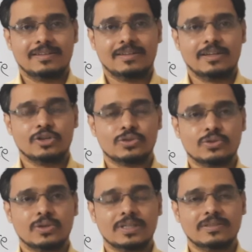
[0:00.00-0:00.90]
Hello
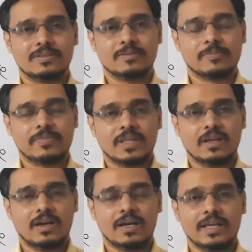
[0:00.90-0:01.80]
students,
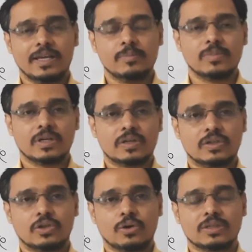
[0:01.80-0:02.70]
I am
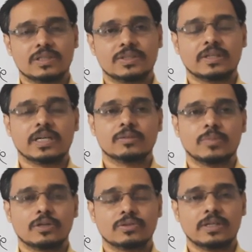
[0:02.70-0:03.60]
Dr. Shrikant
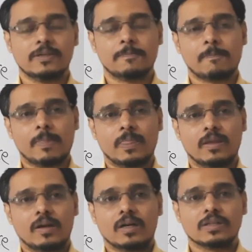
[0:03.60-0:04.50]
Bause,
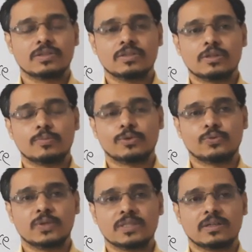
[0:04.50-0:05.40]
Assistant
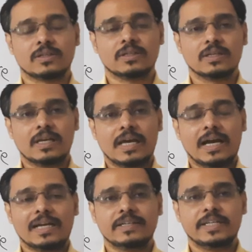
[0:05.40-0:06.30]
Professor
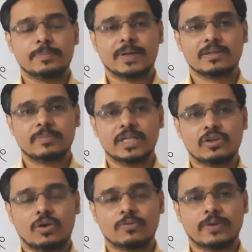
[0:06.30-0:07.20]
at Department
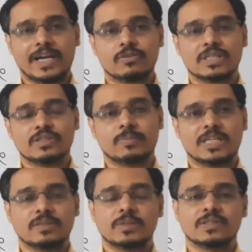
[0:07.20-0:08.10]
of Advanced
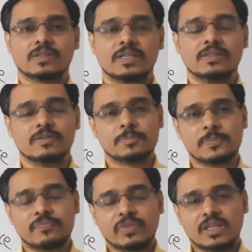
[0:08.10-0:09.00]
Management Studies,
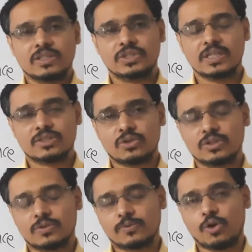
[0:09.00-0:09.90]
GS
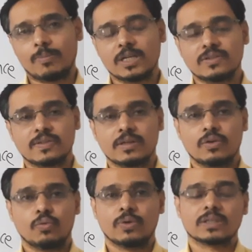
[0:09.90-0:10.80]
College of Commerce,
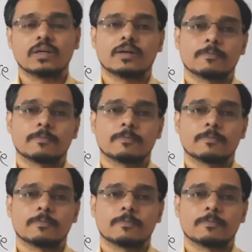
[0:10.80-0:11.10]
Wardha.